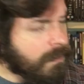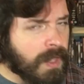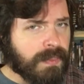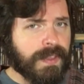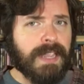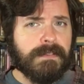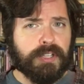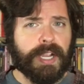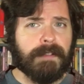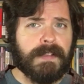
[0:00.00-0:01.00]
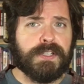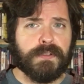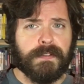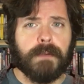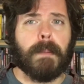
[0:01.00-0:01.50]
they even tried a feature
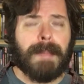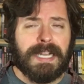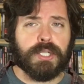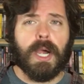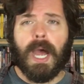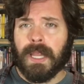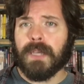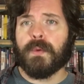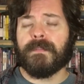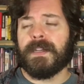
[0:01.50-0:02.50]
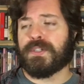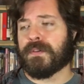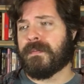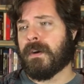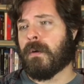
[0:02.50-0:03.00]
film, a major Hollywood feature
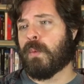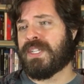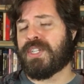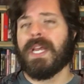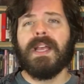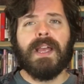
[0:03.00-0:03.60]
film, which